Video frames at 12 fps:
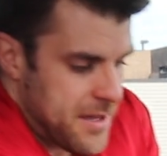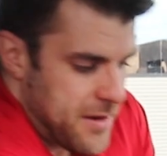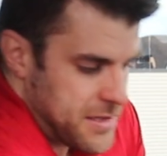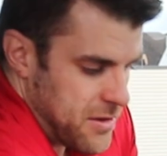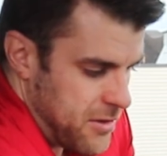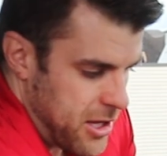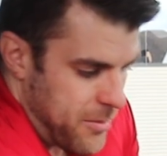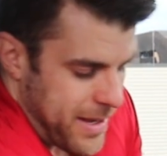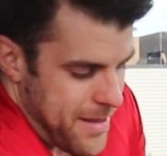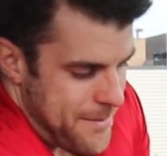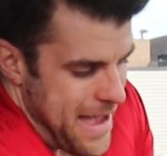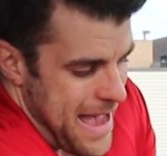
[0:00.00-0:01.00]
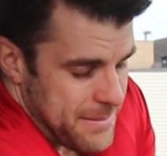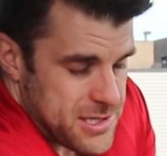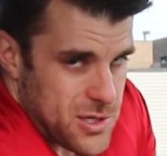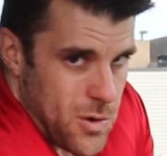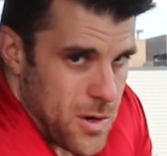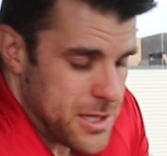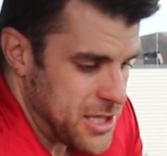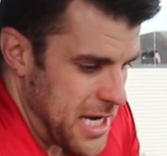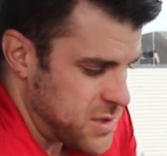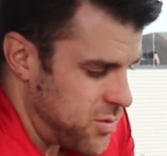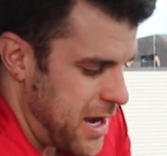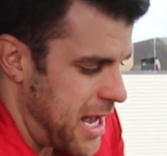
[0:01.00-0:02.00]
There's a little bit of map storage
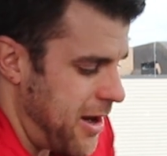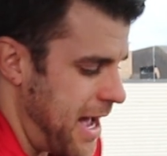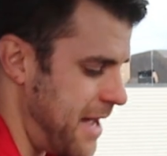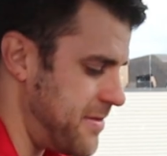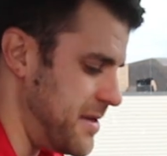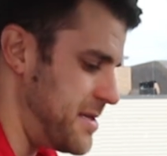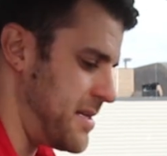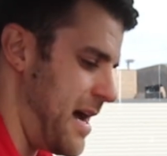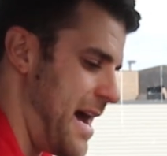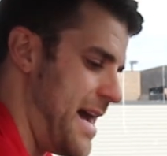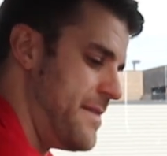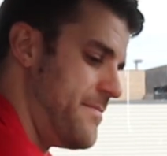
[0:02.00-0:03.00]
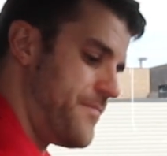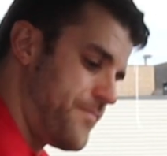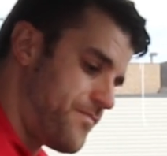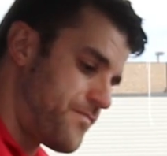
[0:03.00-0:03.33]
as well at the side.